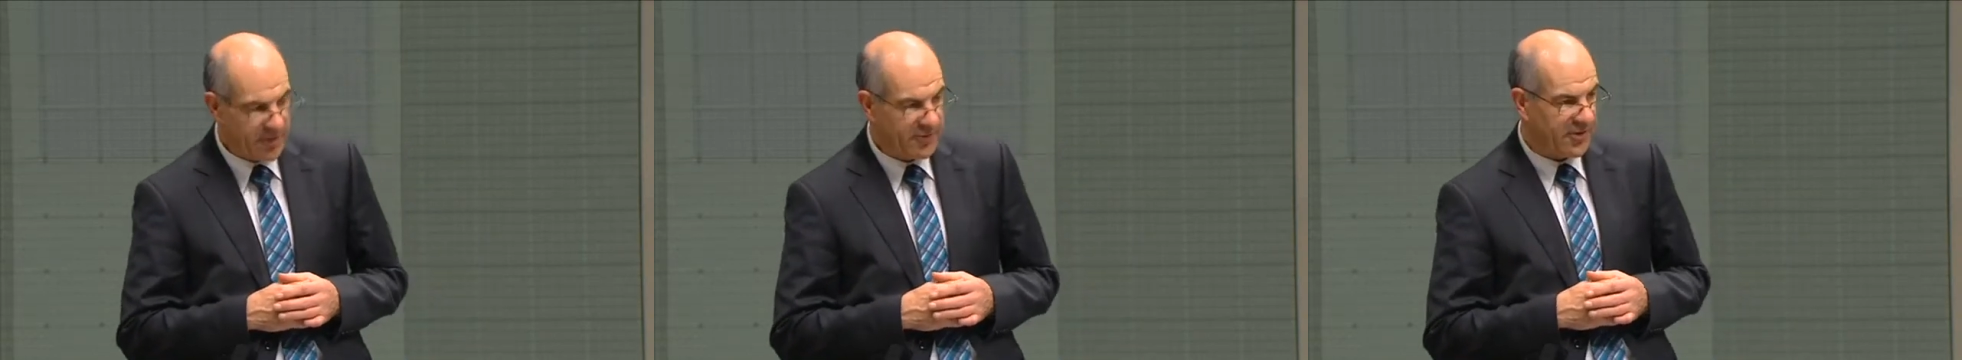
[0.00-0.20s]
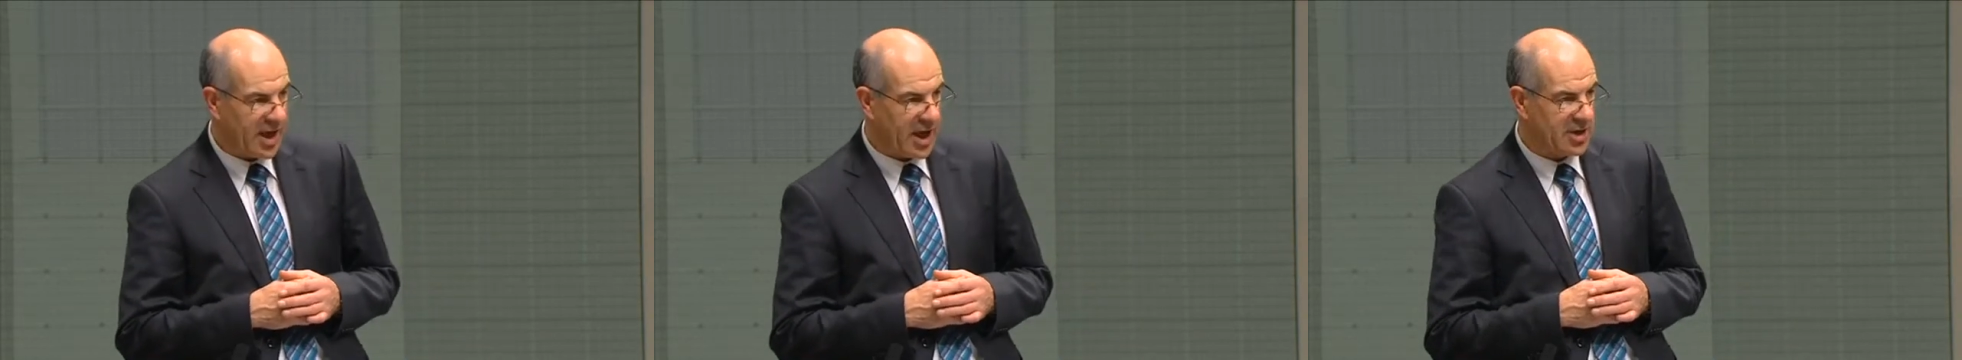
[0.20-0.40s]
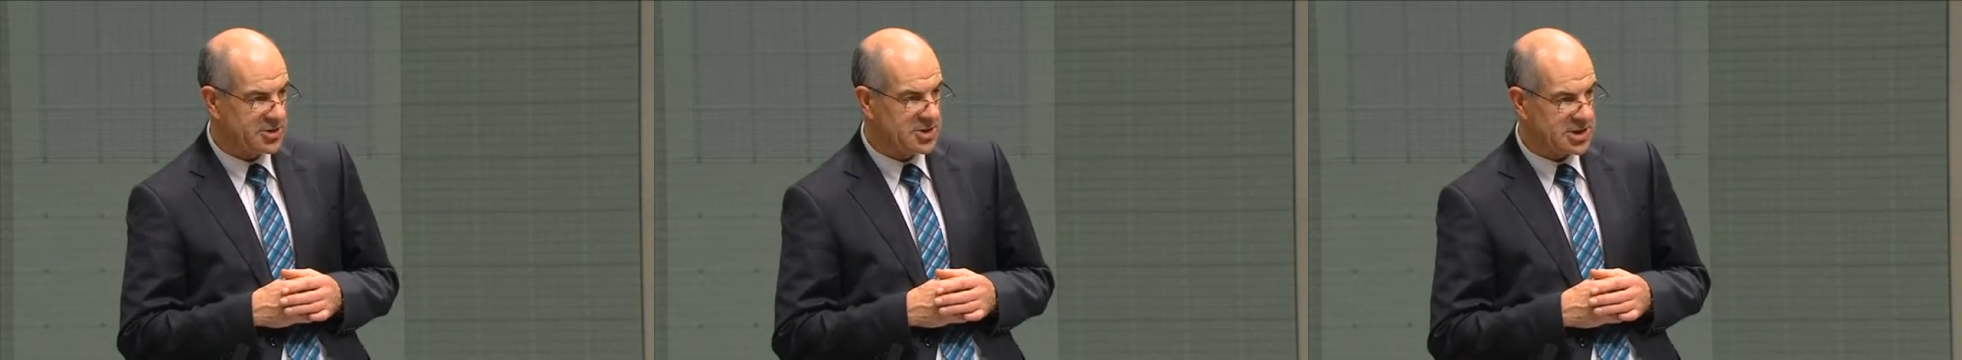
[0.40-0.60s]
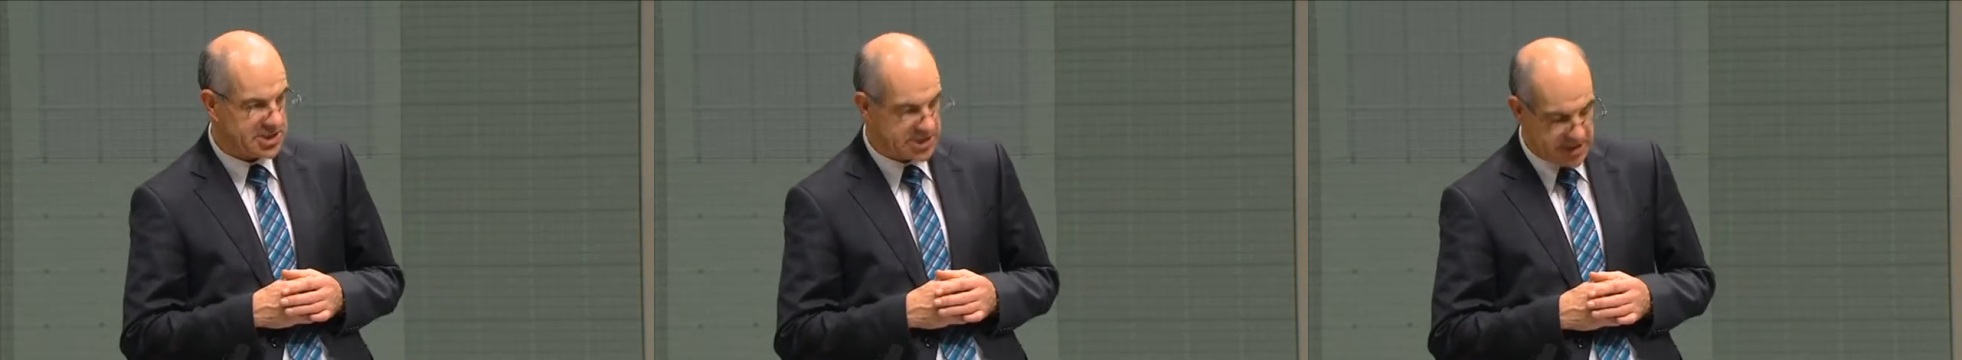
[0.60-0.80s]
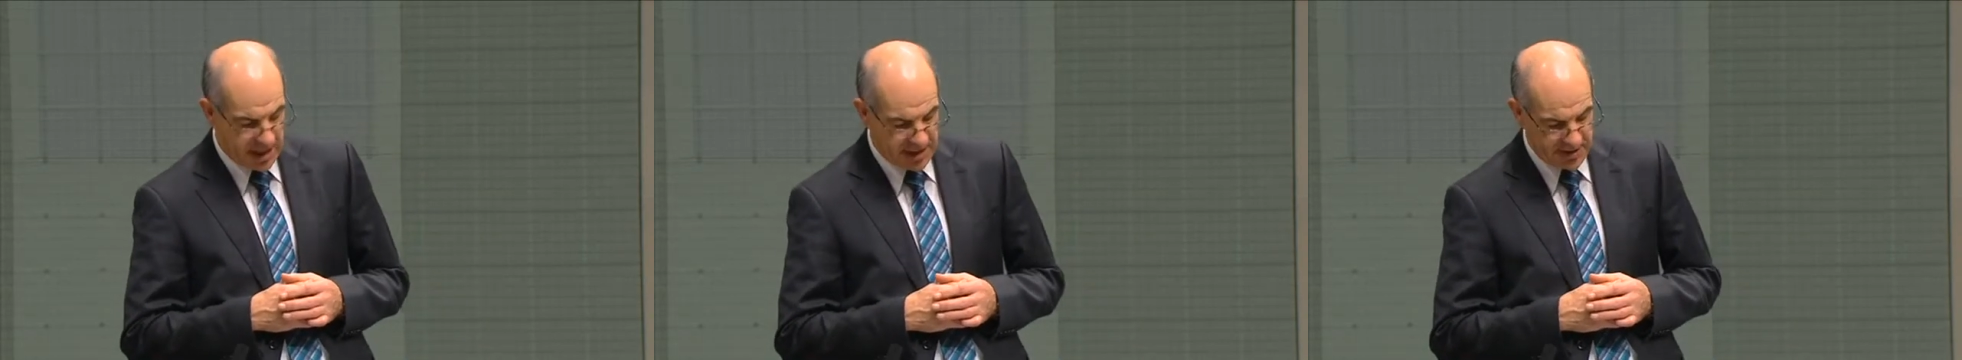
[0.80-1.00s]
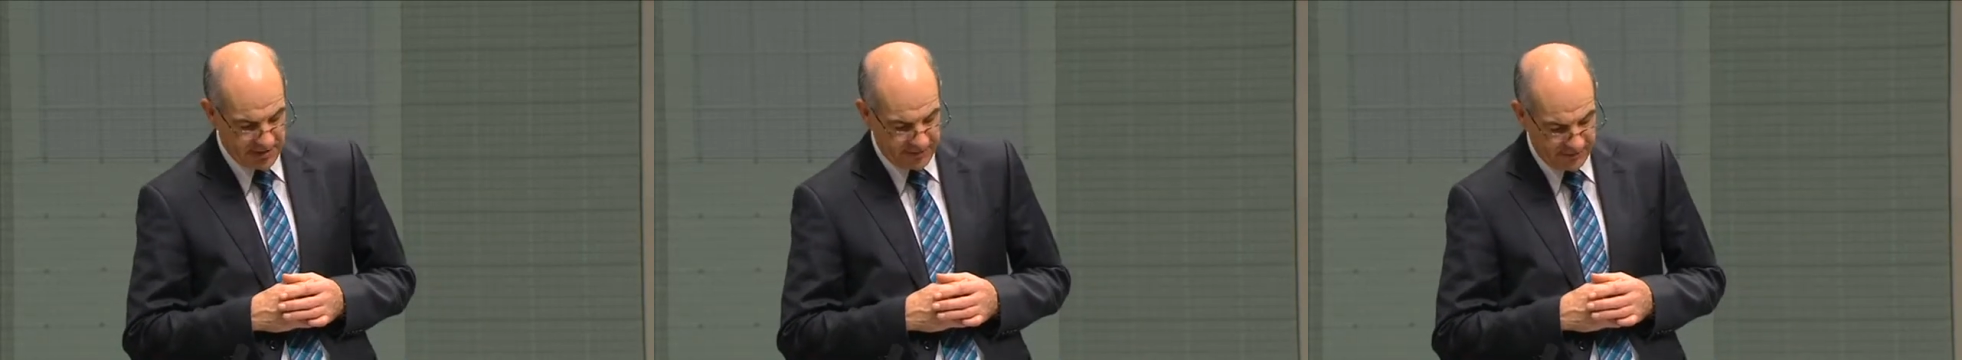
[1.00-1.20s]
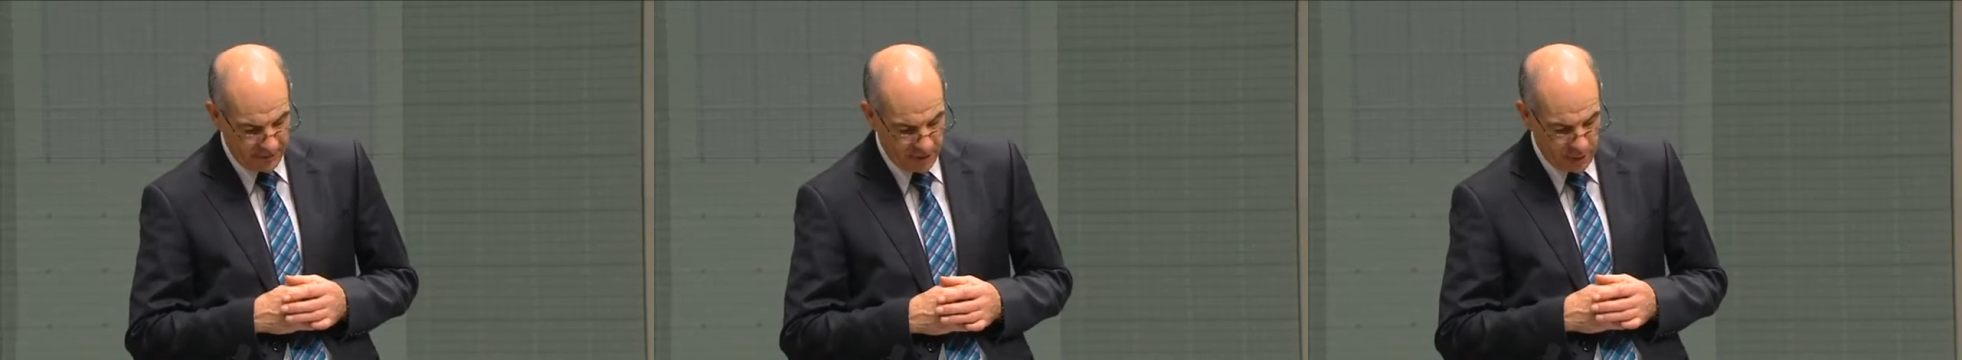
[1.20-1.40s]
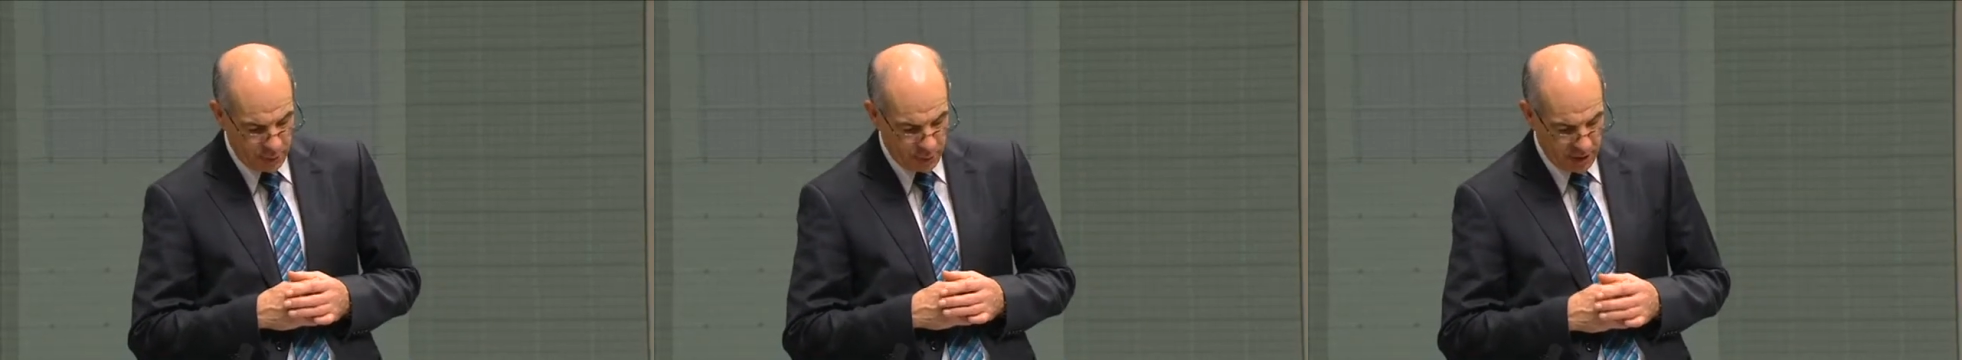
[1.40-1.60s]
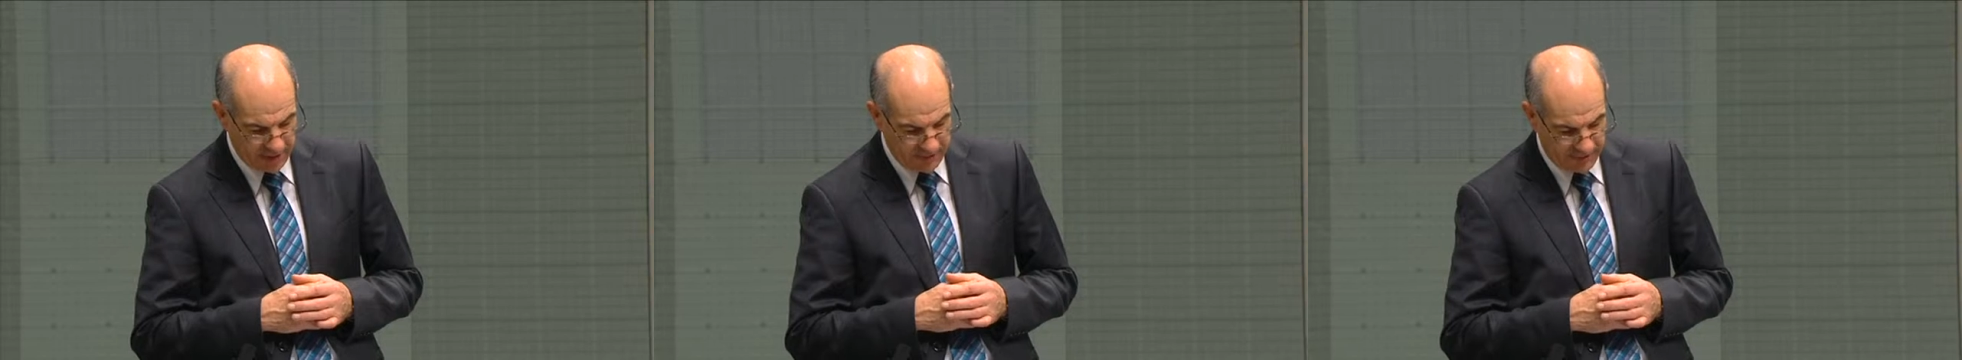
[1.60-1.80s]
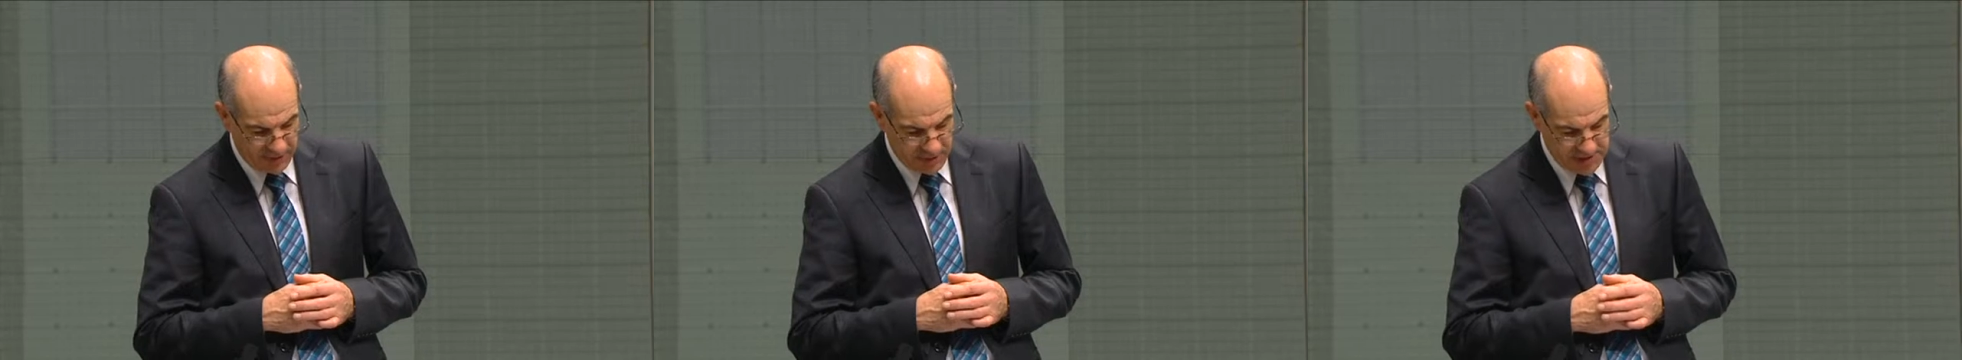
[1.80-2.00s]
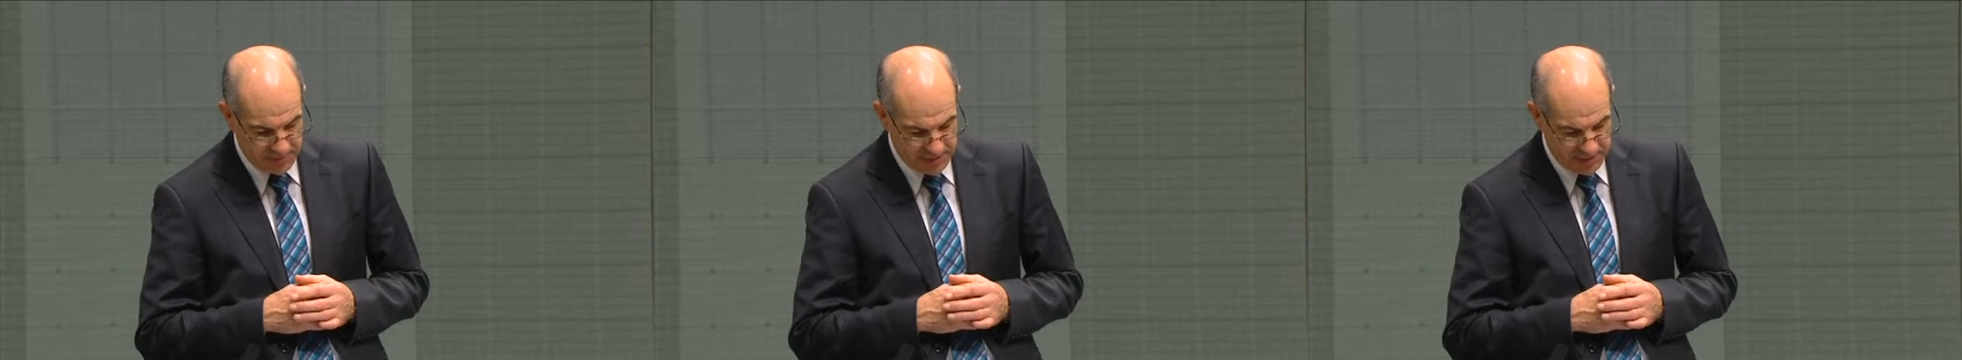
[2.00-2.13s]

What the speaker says: fail to state the full workforce